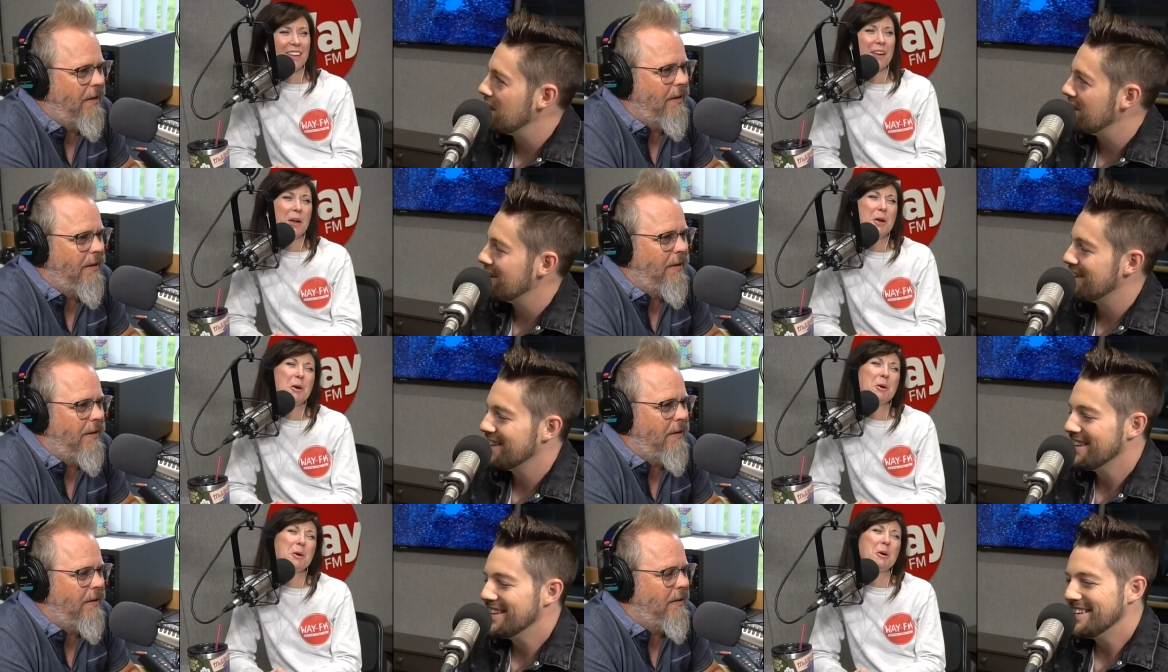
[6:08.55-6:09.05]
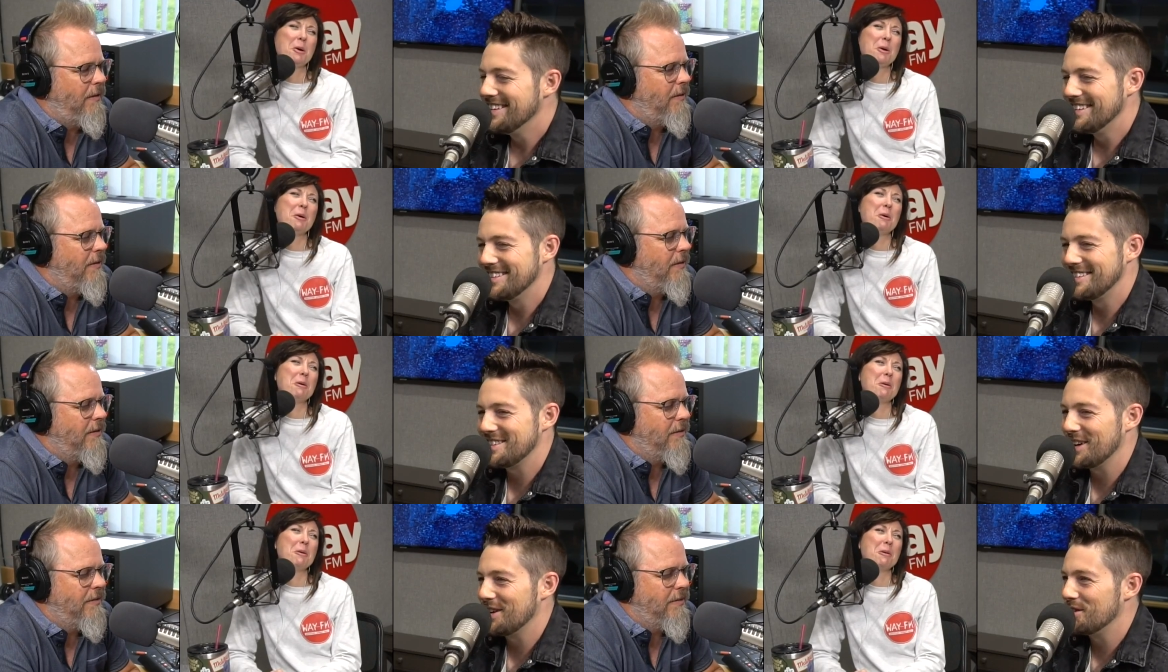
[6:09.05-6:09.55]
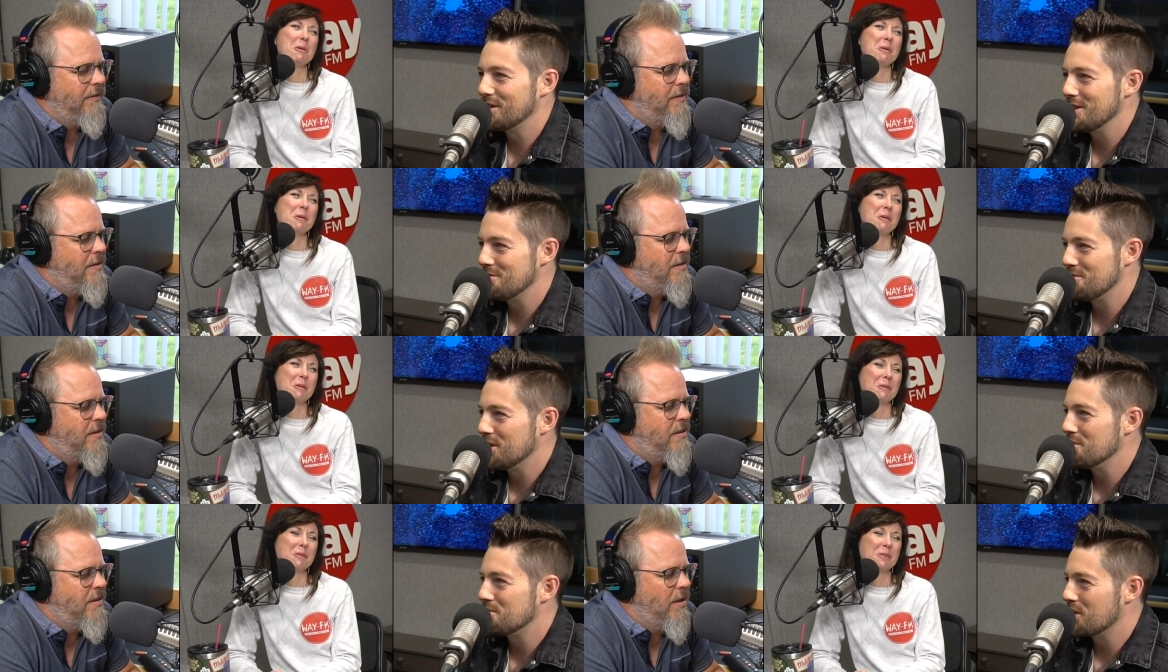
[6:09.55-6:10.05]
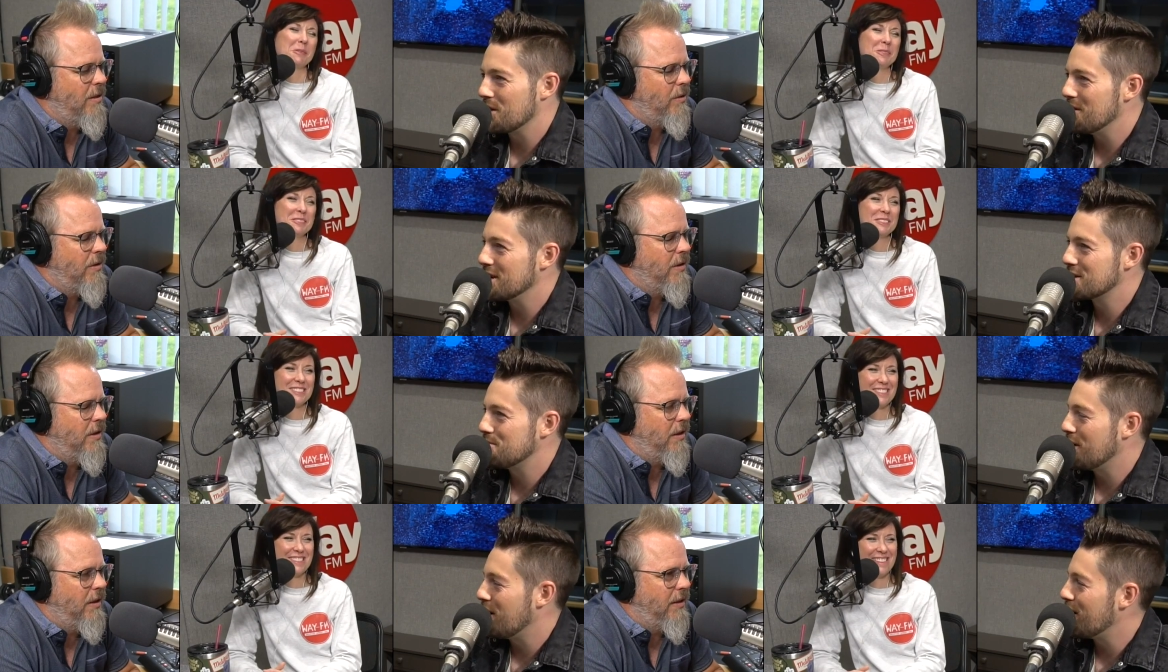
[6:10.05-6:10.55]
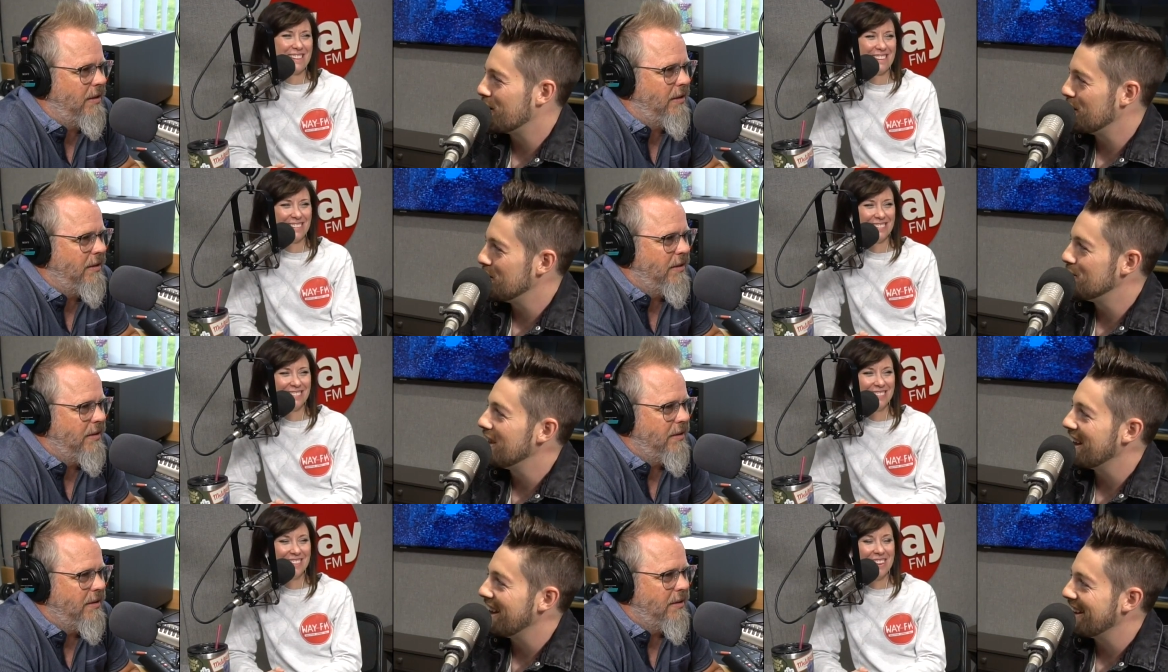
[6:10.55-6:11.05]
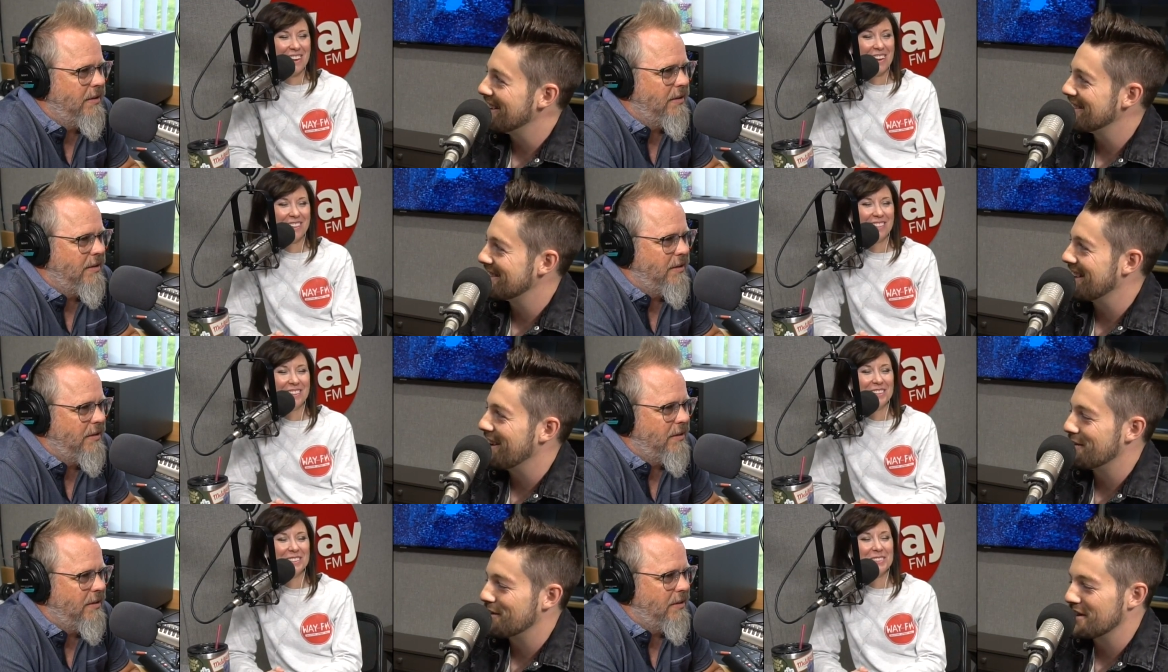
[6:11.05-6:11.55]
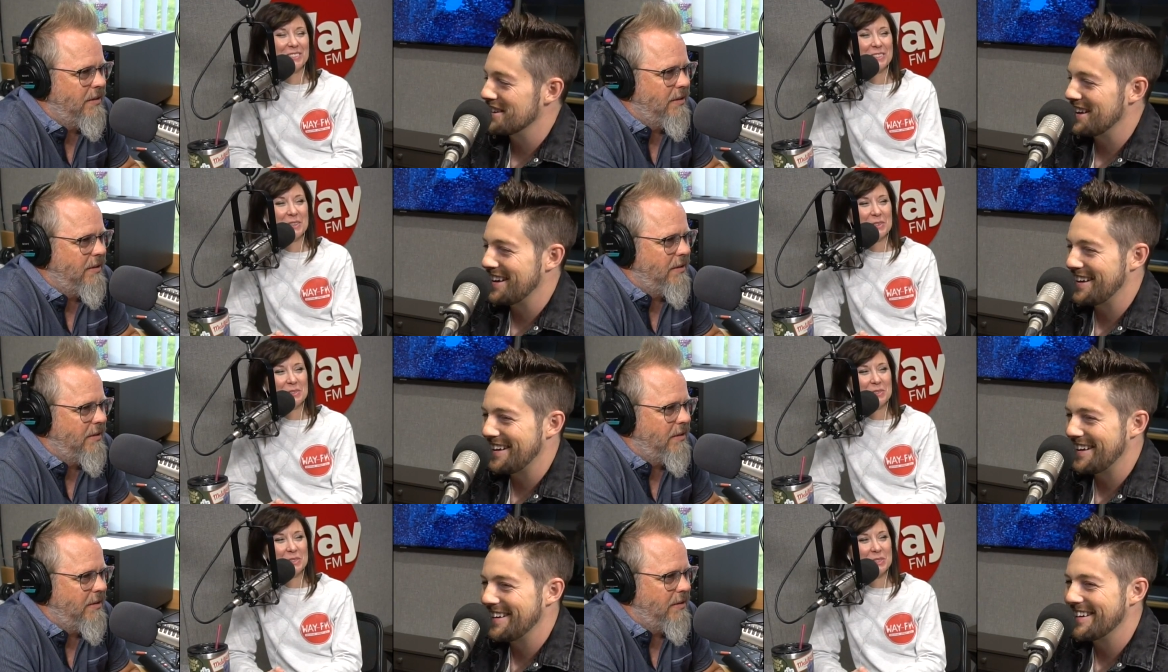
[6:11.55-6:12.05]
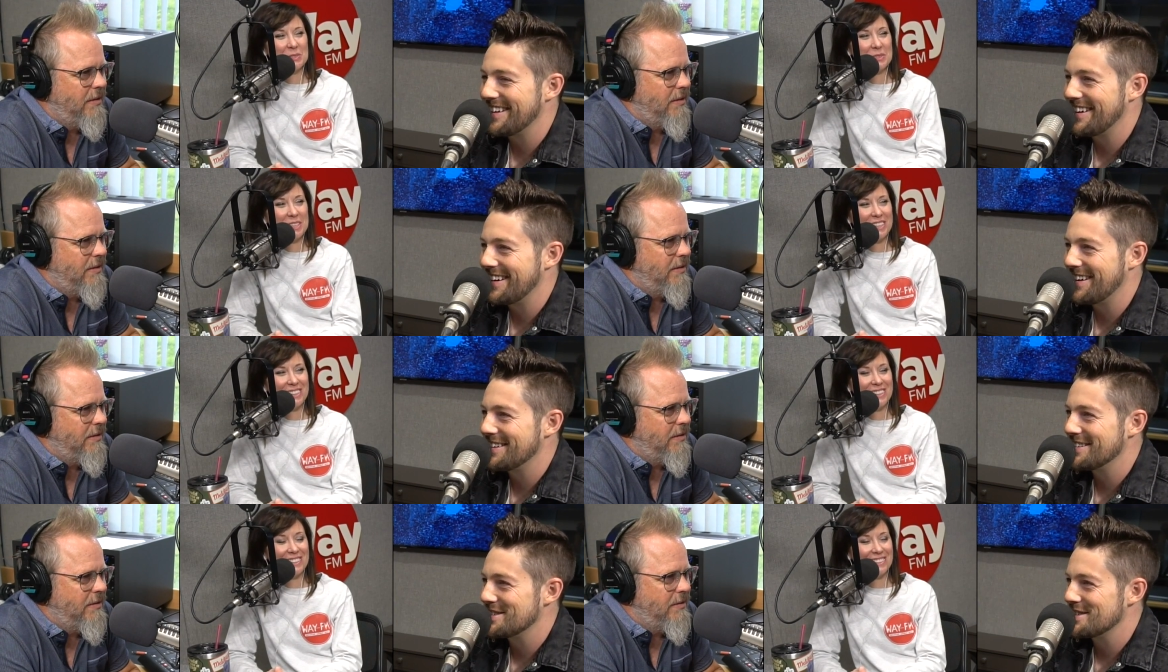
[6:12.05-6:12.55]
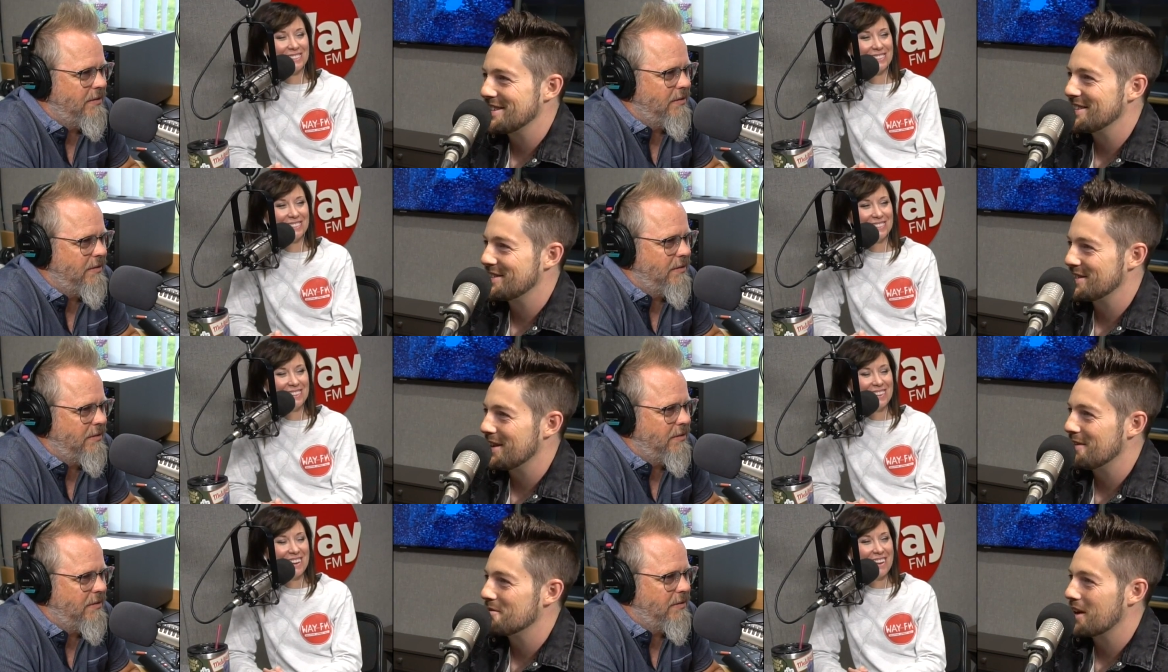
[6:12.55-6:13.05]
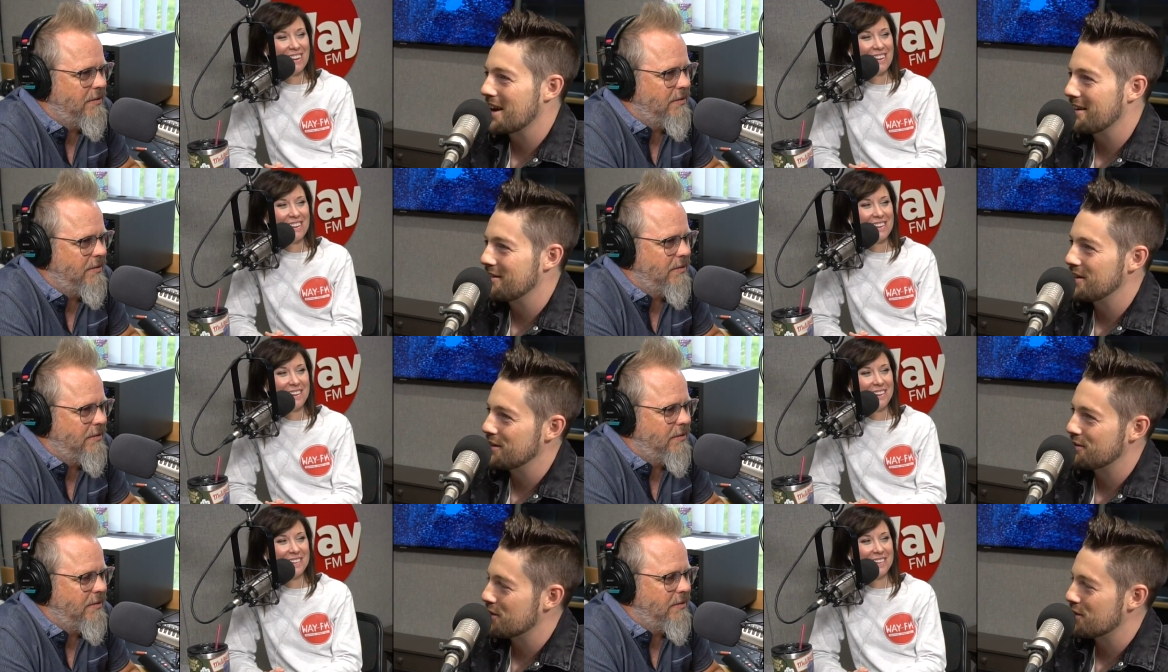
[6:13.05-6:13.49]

Speaker 1: Oh. So we, we so pretty much good. ballroom dance every That's day. So uh, she's some kind of of